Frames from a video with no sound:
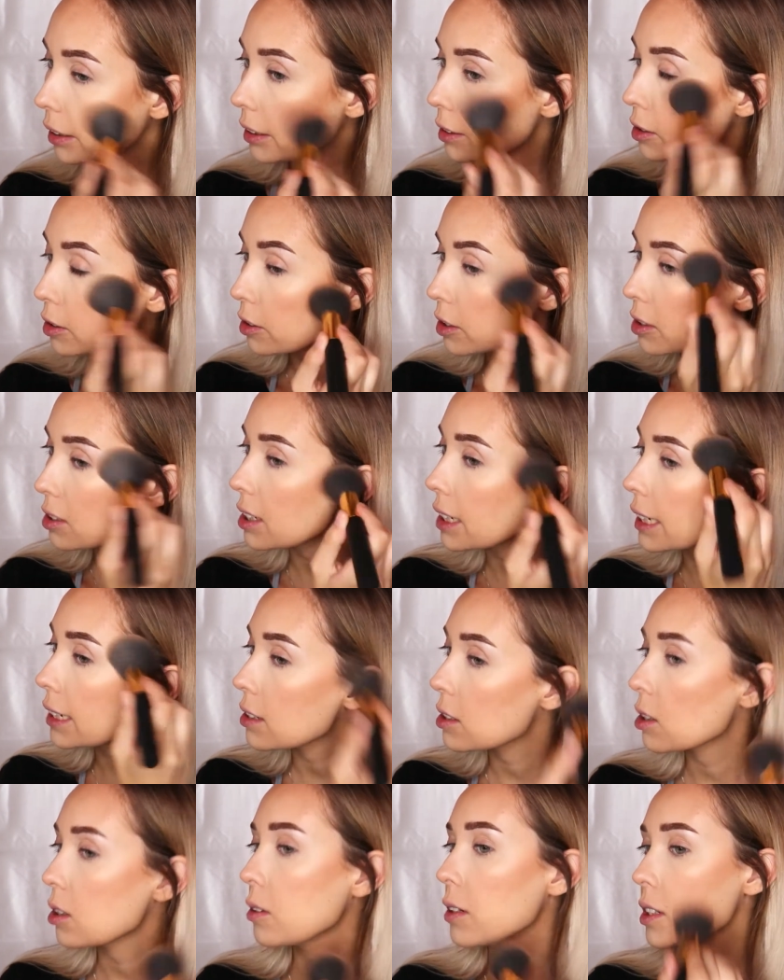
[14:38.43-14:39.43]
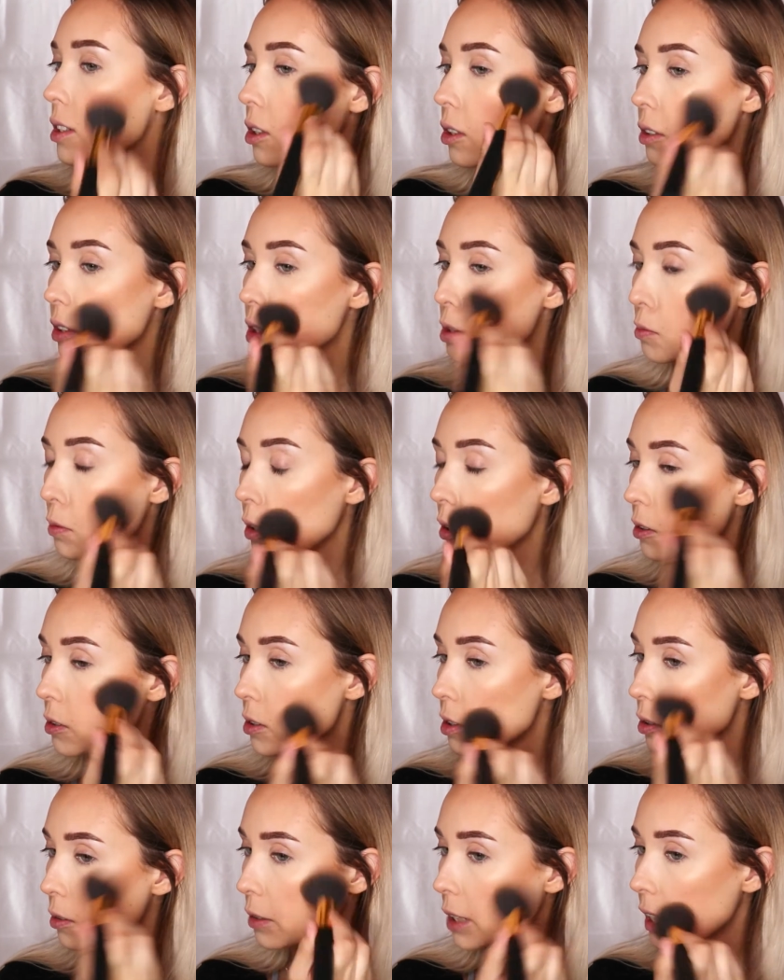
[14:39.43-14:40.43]
This one
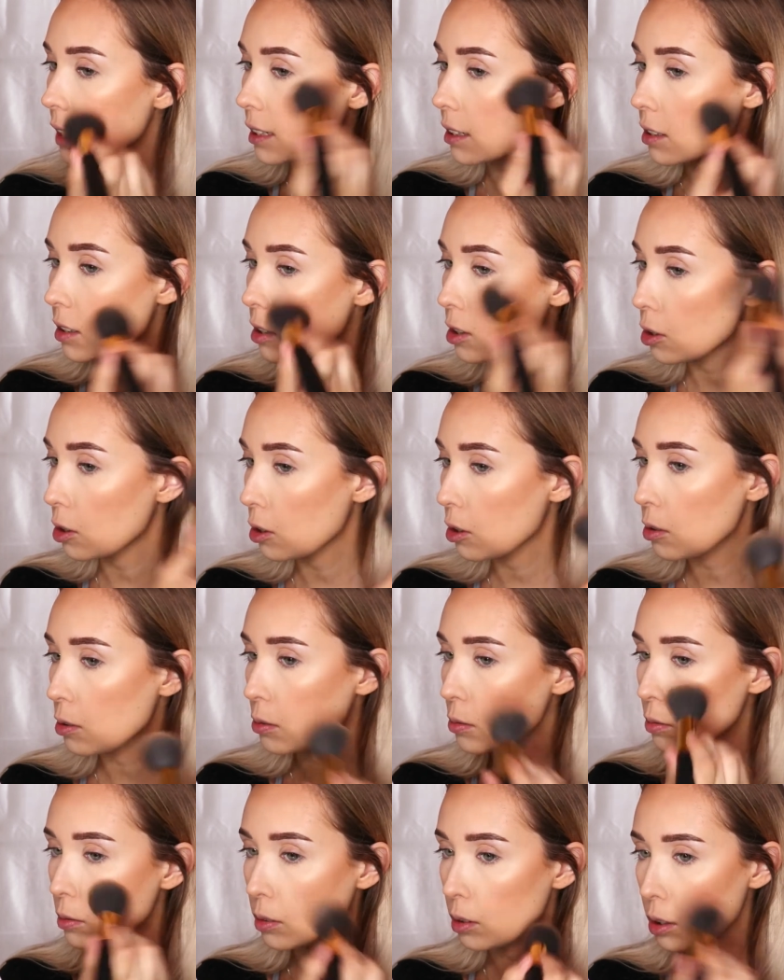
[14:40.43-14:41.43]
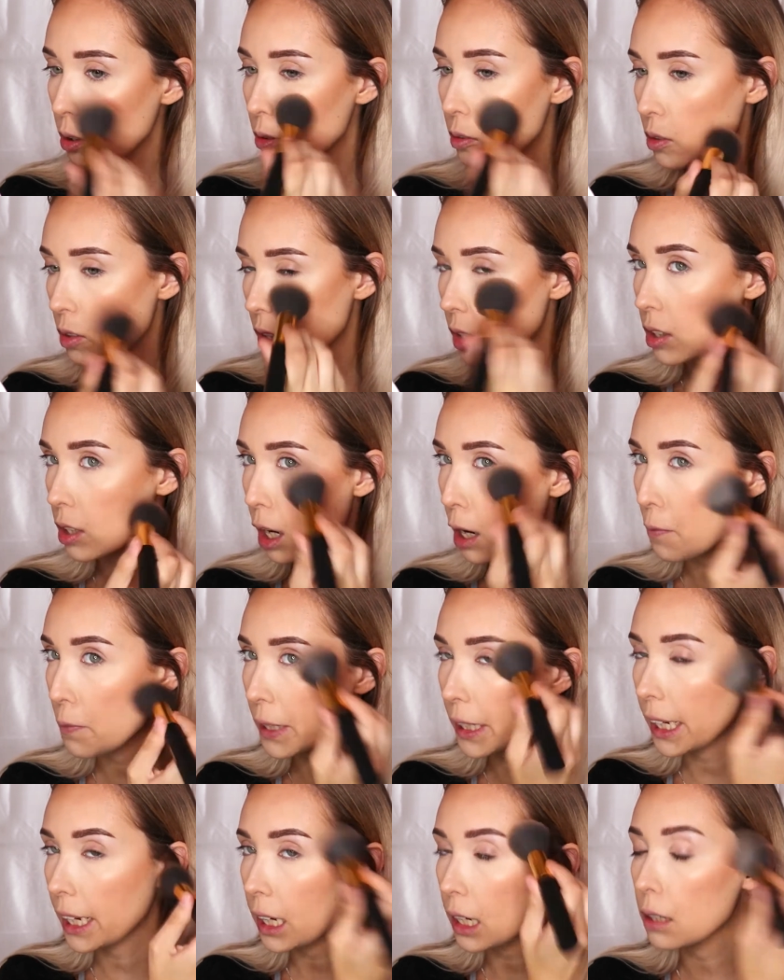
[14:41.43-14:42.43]
also, because it's so loose, it's not
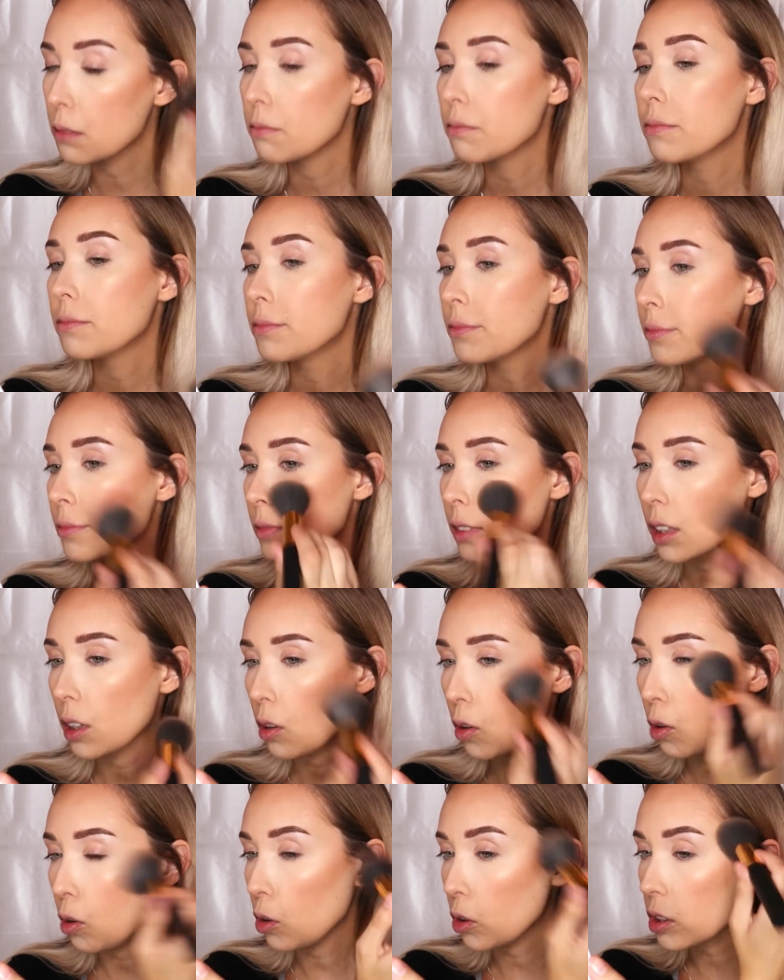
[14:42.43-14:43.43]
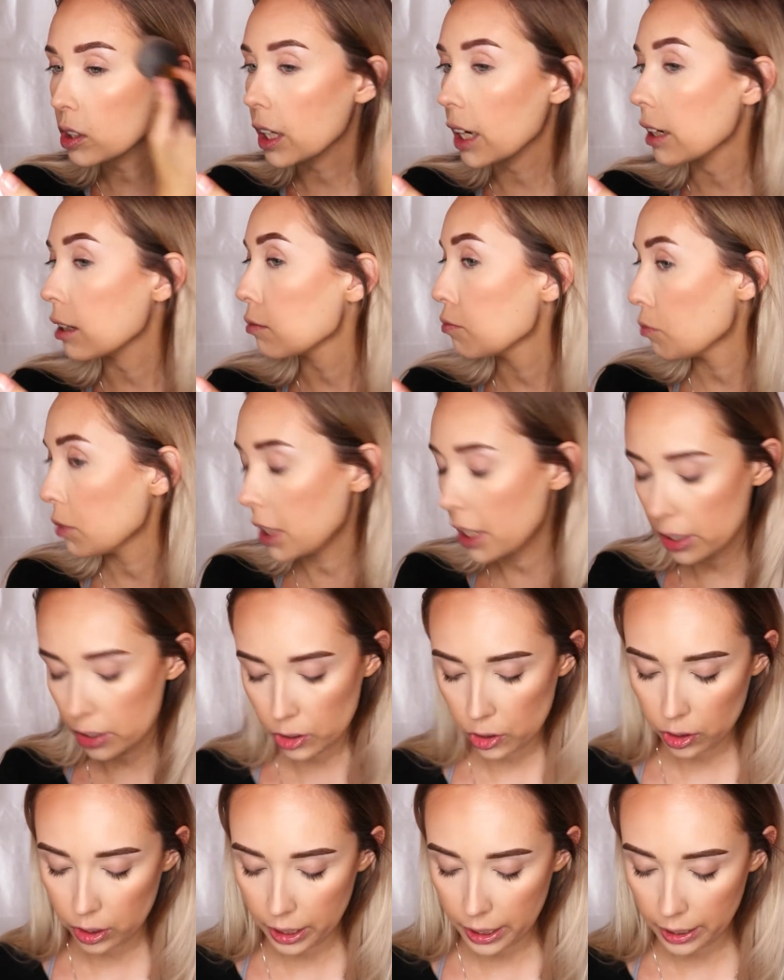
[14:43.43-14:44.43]
picking up a whole ton of
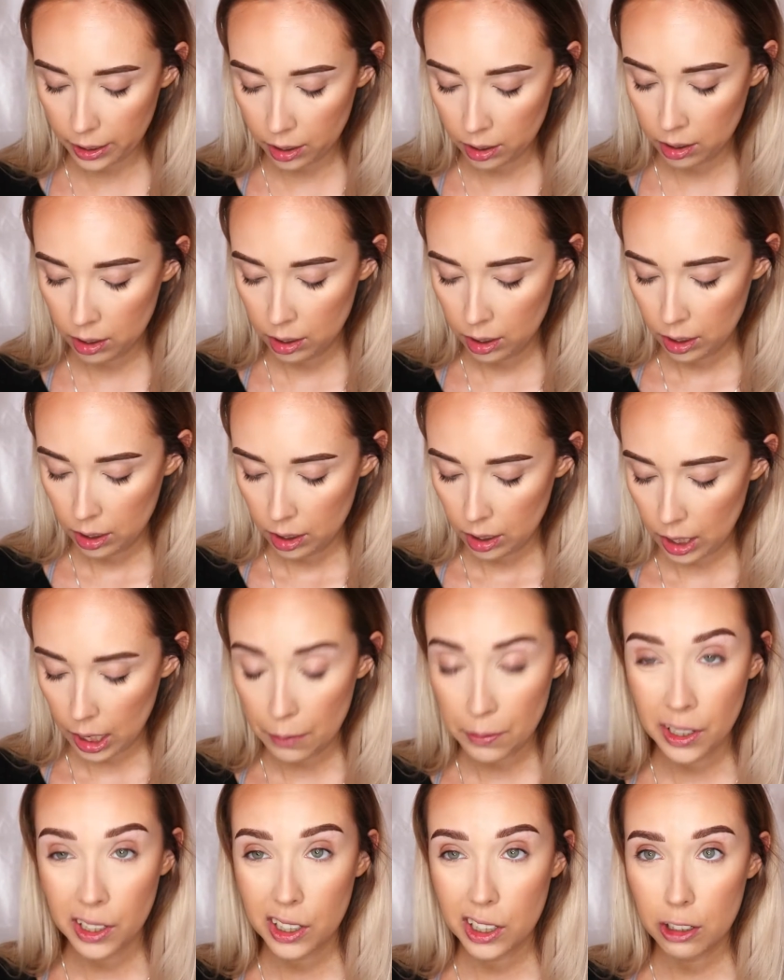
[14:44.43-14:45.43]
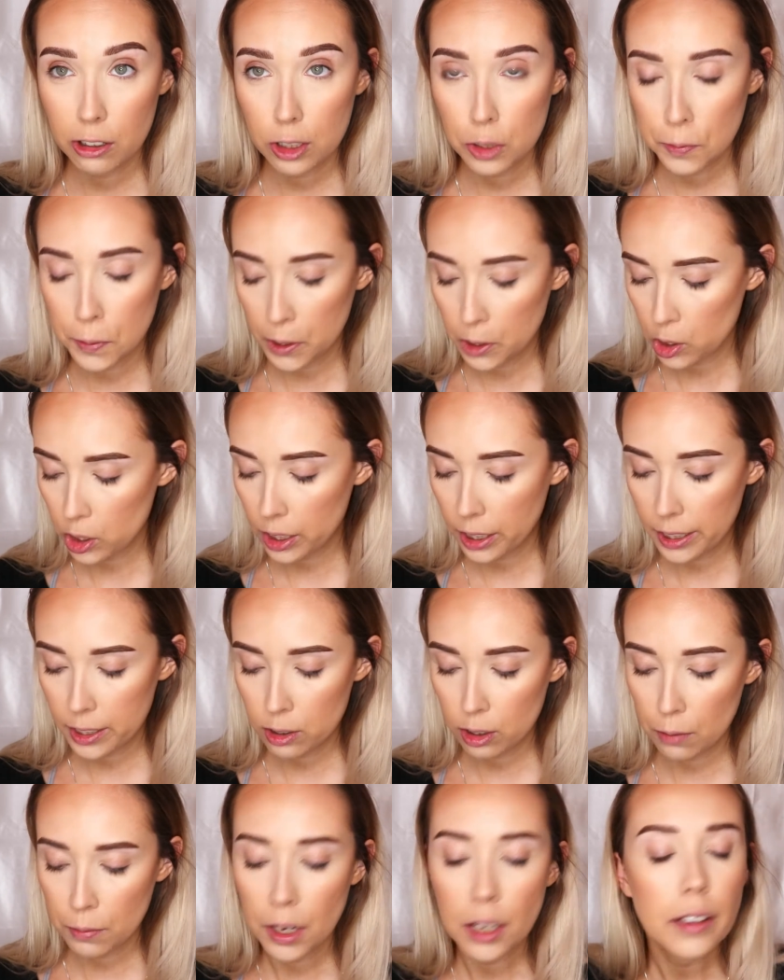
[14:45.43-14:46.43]
blush. Again, I'm not a huge blush guy,
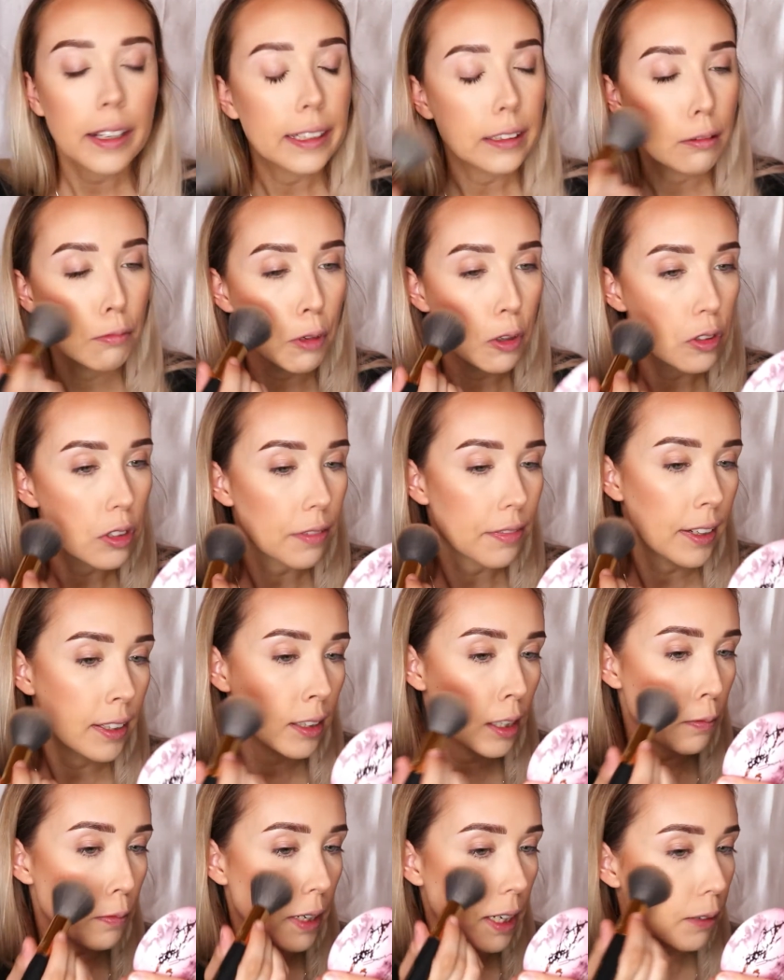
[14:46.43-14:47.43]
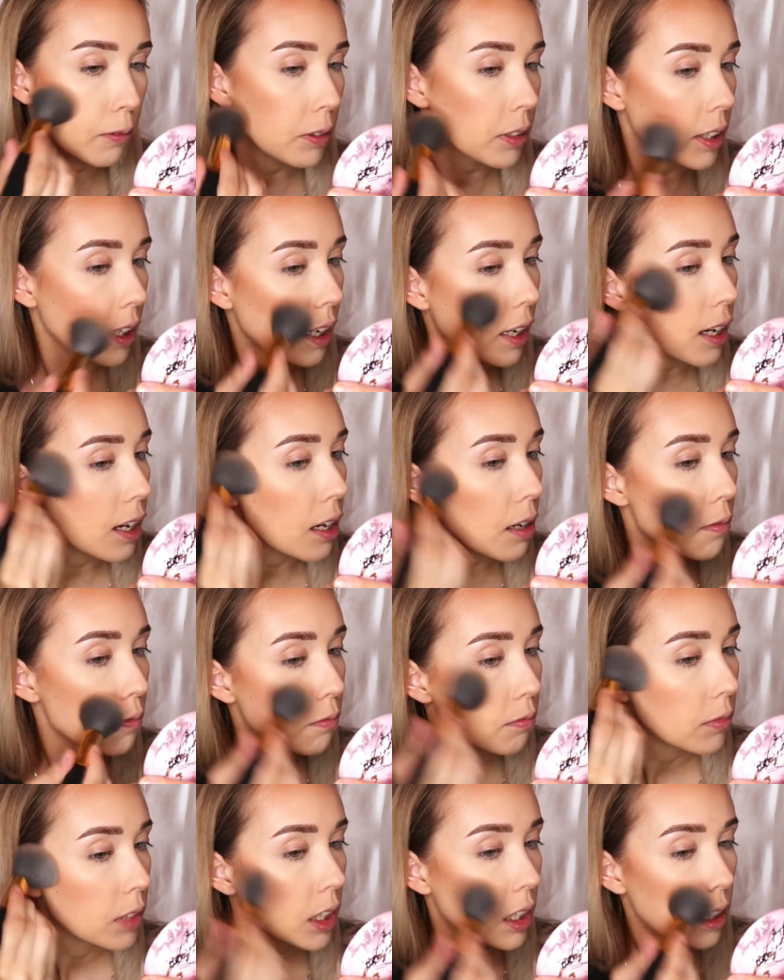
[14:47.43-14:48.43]
so I'm not like the most offended, but I really
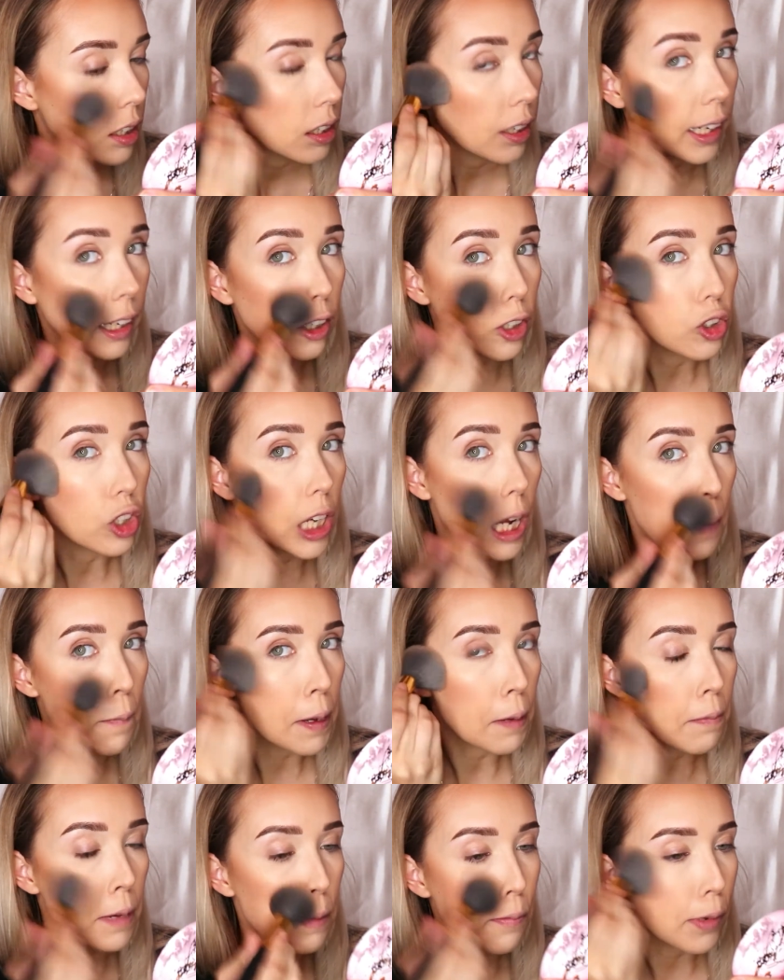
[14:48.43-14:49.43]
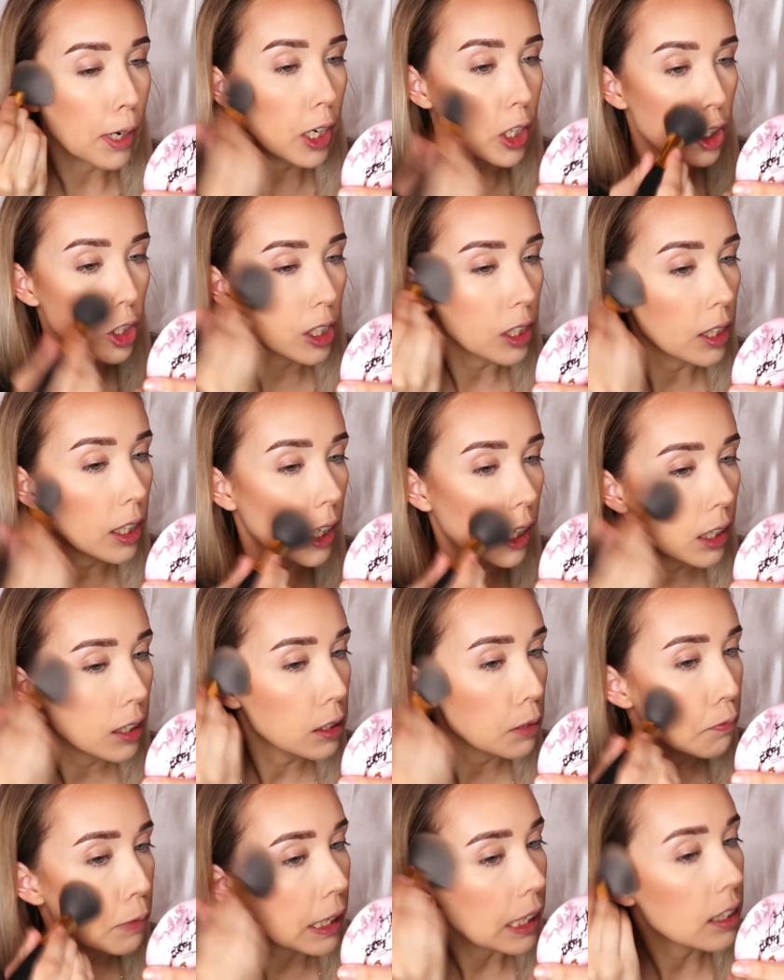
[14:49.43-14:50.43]
am like jamming my brush in there
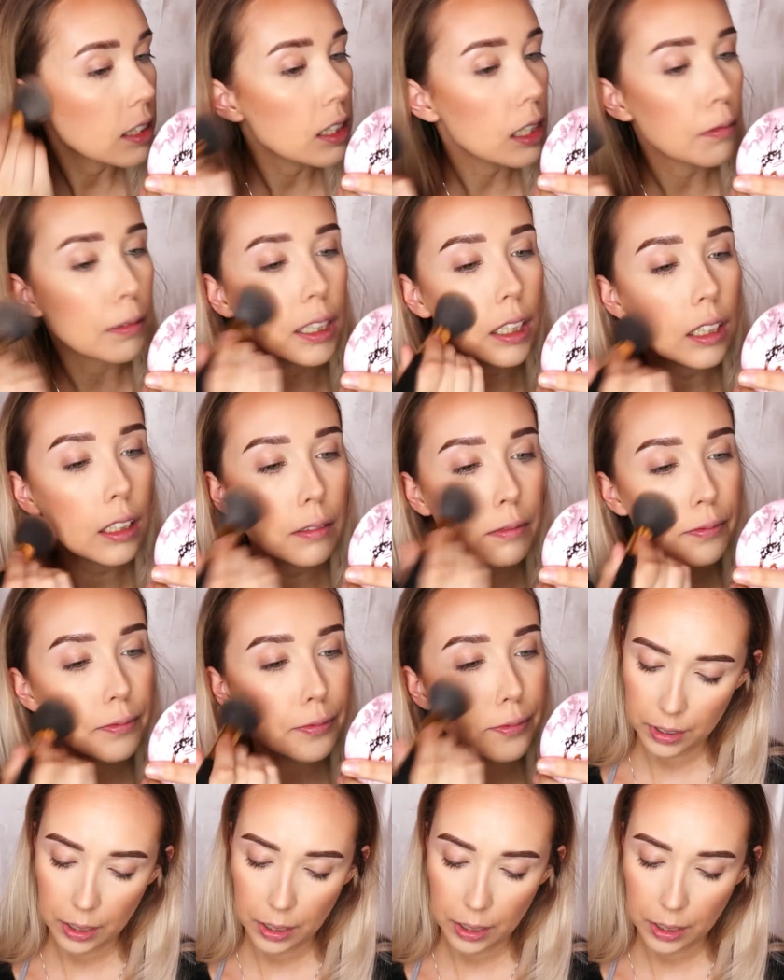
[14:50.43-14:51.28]
to pick some up.